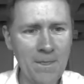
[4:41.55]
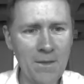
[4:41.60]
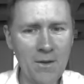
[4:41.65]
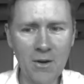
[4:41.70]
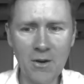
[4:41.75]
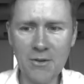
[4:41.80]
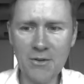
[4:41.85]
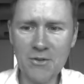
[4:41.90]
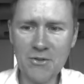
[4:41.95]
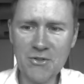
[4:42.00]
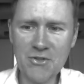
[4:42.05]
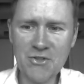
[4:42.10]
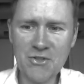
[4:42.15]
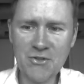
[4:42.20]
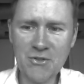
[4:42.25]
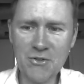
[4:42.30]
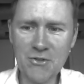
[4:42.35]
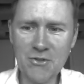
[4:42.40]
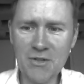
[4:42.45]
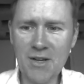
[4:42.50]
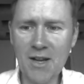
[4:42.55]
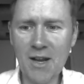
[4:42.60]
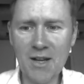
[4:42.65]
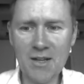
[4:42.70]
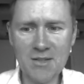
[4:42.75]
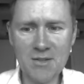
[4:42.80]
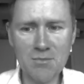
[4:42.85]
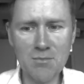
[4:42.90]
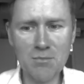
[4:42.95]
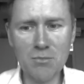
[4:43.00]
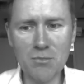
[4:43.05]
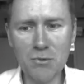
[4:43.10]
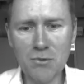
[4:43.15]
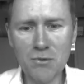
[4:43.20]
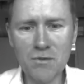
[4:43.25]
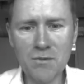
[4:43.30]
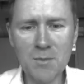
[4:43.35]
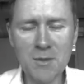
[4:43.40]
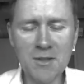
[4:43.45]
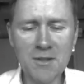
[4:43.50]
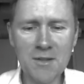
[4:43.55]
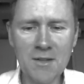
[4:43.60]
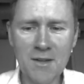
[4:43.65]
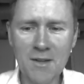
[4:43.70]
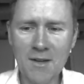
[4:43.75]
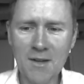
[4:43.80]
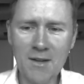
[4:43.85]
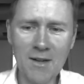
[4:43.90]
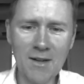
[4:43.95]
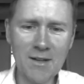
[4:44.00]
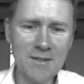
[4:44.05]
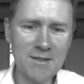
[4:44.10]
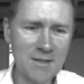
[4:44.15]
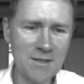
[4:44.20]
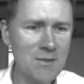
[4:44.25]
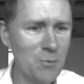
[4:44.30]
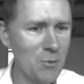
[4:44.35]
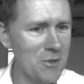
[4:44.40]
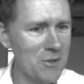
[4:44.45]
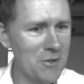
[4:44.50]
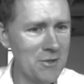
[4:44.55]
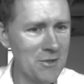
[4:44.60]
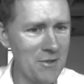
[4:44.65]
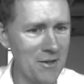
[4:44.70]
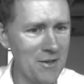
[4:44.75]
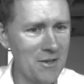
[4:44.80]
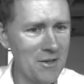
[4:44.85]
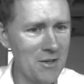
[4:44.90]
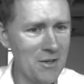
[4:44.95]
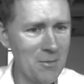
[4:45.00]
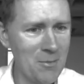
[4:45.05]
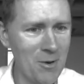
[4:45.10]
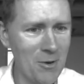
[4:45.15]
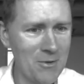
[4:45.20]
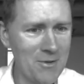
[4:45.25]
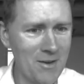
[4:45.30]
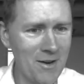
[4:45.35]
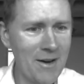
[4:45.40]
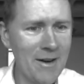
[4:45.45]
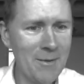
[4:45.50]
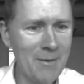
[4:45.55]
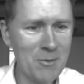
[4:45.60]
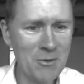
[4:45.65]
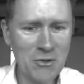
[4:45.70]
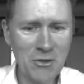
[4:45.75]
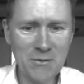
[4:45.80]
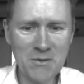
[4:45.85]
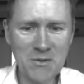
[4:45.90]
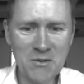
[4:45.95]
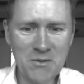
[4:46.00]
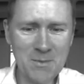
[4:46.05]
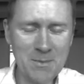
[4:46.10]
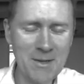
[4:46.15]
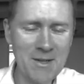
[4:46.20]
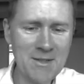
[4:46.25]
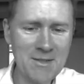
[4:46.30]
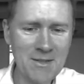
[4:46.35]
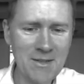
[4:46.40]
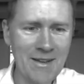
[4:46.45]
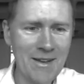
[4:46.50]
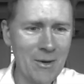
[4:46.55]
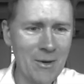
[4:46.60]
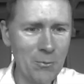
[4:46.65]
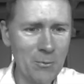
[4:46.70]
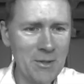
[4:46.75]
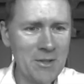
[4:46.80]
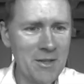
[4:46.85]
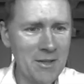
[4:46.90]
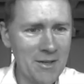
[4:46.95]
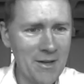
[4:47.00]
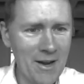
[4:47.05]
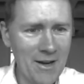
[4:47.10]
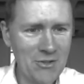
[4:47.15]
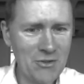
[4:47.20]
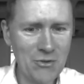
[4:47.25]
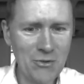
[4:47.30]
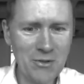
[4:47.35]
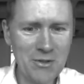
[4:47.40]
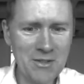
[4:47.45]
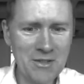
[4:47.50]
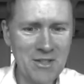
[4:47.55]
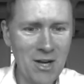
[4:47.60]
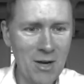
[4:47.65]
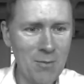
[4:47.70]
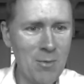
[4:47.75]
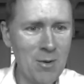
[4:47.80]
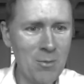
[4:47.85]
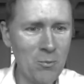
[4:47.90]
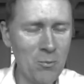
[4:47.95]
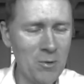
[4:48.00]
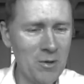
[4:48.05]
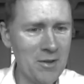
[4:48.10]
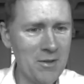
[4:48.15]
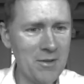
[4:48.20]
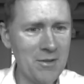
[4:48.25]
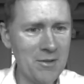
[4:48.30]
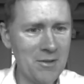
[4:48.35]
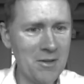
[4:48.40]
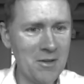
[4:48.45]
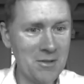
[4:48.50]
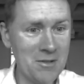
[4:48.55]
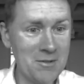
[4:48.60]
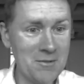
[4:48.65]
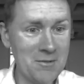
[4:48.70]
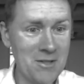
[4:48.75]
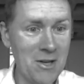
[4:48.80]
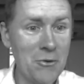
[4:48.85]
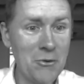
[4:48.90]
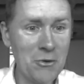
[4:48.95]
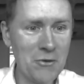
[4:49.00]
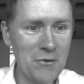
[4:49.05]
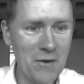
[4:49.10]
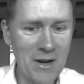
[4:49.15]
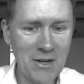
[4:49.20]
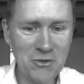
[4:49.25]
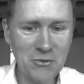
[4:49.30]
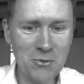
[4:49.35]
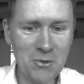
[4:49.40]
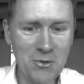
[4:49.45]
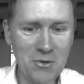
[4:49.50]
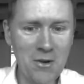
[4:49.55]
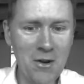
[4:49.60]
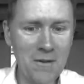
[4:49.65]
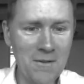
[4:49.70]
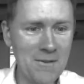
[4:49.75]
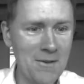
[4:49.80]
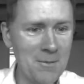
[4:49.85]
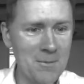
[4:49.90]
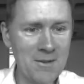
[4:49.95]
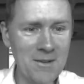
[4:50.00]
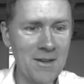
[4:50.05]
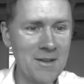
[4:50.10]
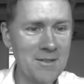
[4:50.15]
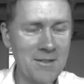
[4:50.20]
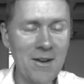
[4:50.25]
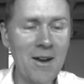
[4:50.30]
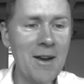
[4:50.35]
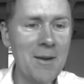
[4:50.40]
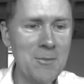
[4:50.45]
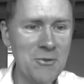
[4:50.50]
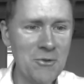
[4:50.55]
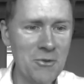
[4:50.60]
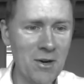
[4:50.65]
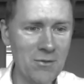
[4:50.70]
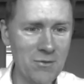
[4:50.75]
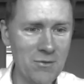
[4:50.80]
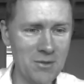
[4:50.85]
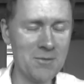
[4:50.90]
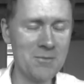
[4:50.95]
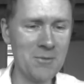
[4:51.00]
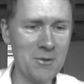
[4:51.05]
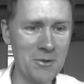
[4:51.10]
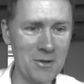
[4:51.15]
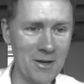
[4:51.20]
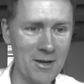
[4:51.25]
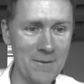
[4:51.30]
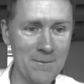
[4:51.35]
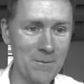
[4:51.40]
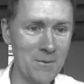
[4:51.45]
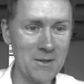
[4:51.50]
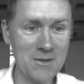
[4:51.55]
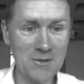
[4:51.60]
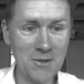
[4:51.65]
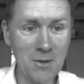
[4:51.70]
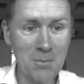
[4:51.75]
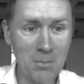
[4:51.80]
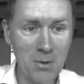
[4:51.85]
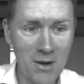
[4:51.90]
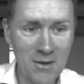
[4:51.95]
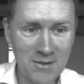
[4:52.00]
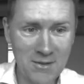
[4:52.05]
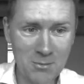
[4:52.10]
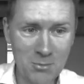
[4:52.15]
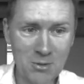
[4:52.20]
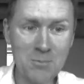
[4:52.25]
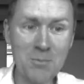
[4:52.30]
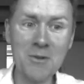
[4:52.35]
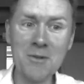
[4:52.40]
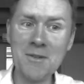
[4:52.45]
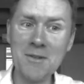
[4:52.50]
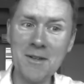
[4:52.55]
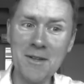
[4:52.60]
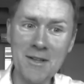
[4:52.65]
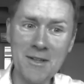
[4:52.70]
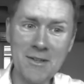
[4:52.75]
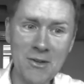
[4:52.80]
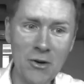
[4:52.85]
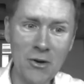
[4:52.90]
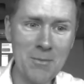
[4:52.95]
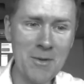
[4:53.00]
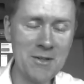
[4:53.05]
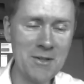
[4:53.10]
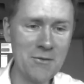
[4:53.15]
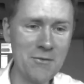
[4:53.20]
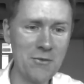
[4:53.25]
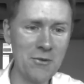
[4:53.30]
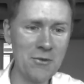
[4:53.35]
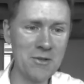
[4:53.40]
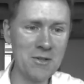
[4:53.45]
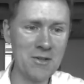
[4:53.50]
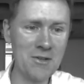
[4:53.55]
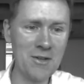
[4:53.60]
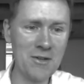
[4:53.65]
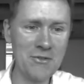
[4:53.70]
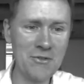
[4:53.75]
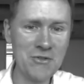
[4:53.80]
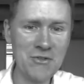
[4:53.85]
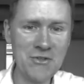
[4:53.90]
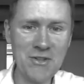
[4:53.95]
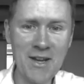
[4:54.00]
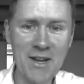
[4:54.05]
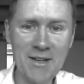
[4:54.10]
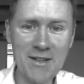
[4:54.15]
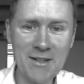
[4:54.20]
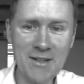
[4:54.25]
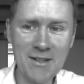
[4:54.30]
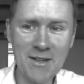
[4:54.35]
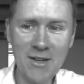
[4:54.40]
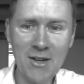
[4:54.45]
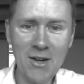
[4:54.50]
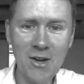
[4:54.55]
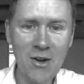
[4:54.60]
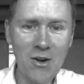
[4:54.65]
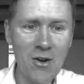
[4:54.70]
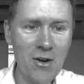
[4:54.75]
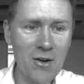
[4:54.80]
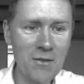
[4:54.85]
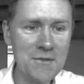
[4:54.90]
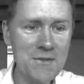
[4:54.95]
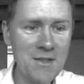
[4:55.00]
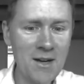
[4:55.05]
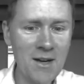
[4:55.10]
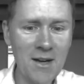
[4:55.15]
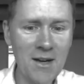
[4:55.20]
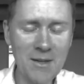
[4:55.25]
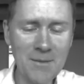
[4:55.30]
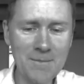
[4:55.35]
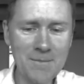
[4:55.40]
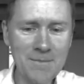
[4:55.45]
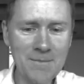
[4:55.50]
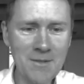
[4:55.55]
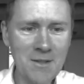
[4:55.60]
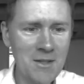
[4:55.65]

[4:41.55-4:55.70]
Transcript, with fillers: understood as movement. And since we're thinking about time in terms of space, we can actually come up with uh, counterfactual concepts like time travel. Okay, it's not possible, but in our metaphorical understanding of time,